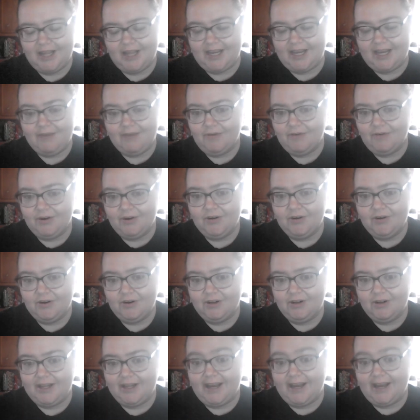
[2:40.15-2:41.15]
like
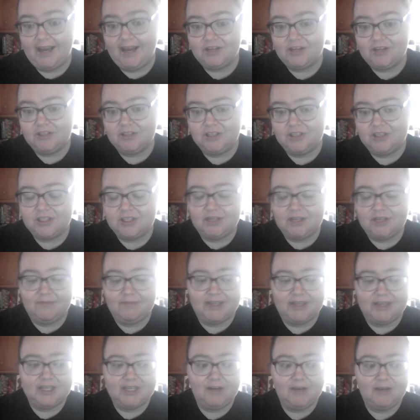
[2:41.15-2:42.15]
I actually just stubbed
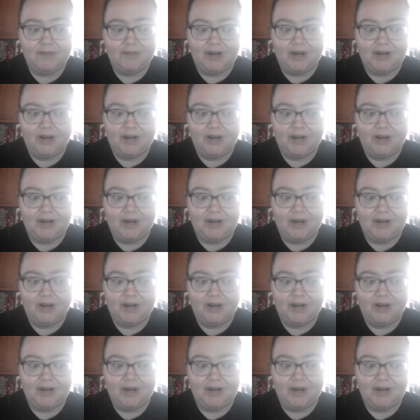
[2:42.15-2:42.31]
my toe,